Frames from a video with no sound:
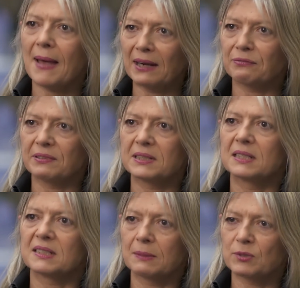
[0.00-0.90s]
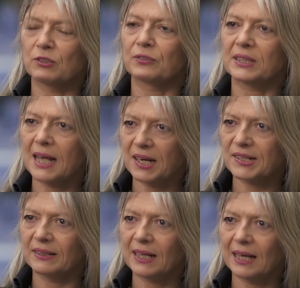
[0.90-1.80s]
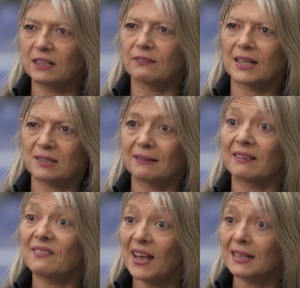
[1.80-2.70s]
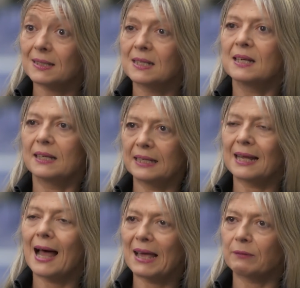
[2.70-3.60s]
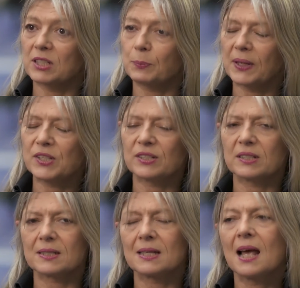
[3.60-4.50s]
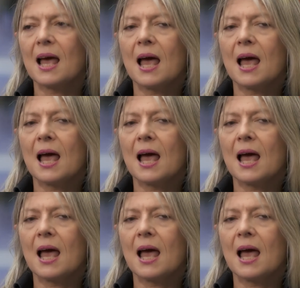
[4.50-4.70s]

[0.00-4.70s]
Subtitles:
benefit in terms of reduction in cardiovascular events in high-risk patients.